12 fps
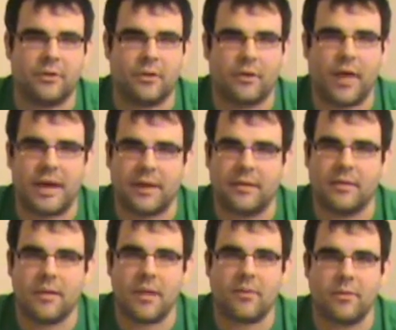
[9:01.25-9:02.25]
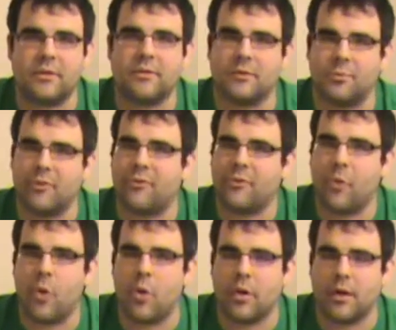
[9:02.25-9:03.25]
They're like, this is
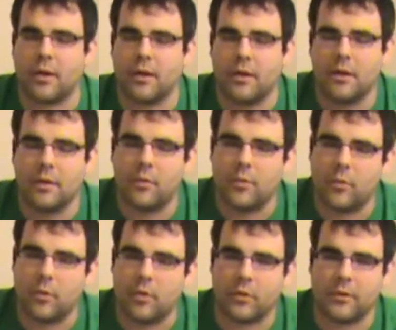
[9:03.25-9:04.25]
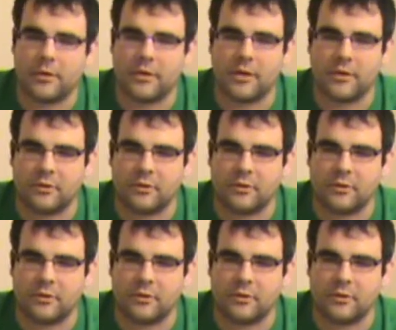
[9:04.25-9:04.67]
before Warlord.